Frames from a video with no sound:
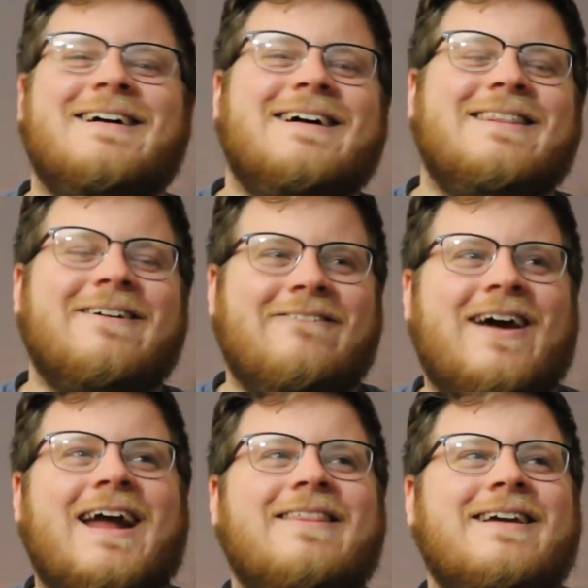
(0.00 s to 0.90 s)
the
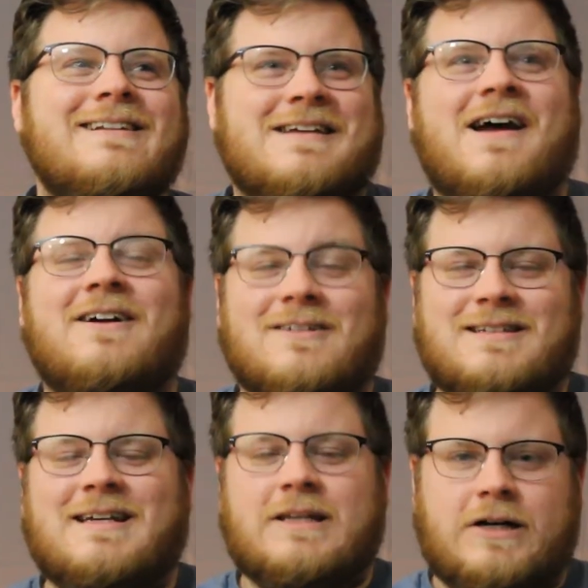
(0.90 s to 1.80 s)
way the entire
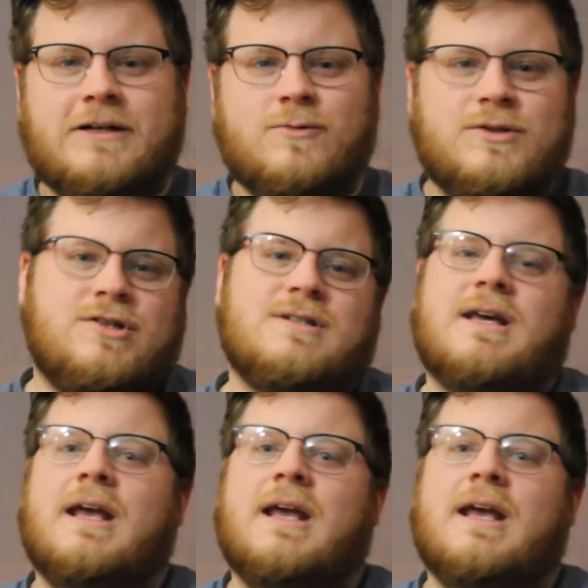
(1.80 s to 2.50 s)
scene looked was just